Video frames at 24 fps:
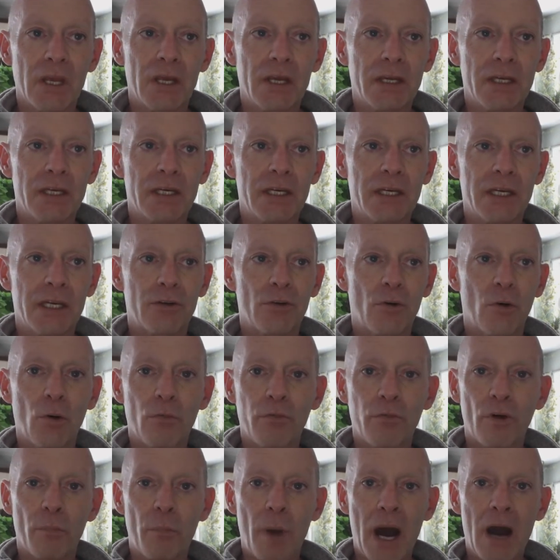it
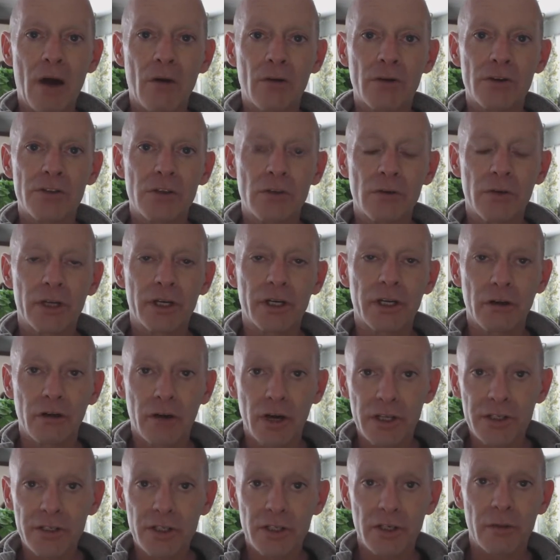overpowers you, like your
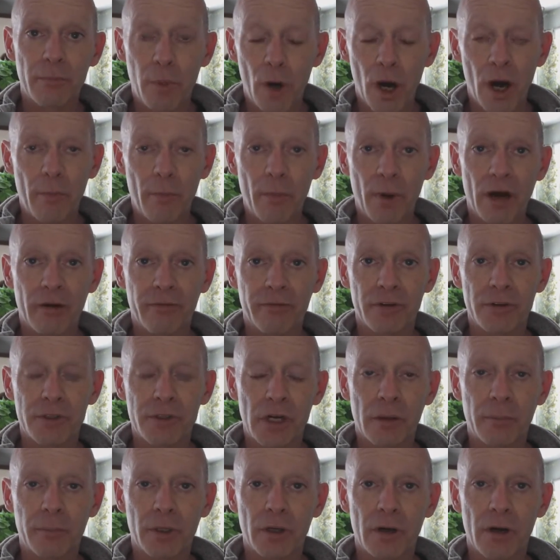head's going to pop off the
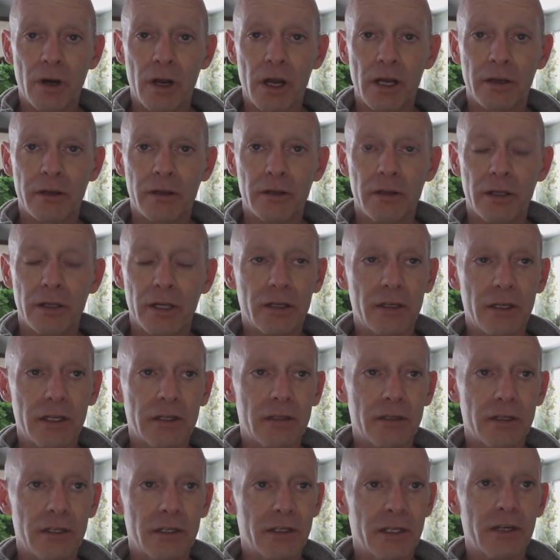top of your head. Like
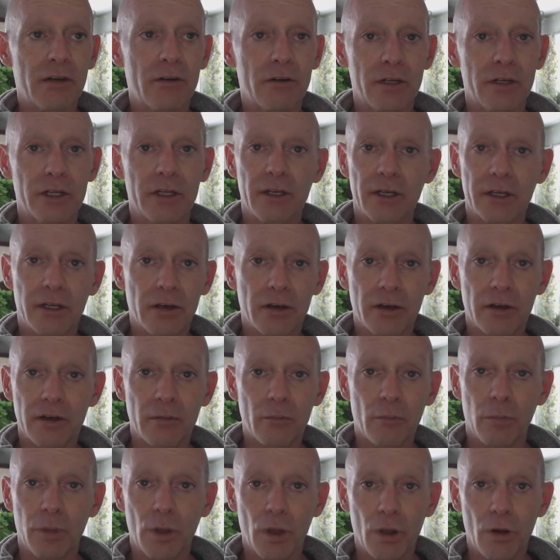literally, like you're going
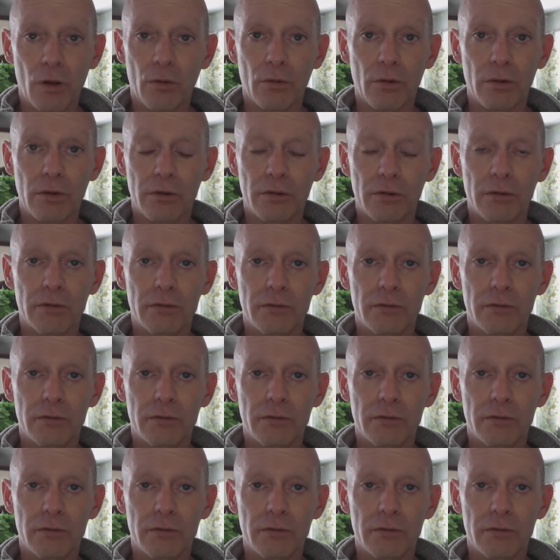to blow.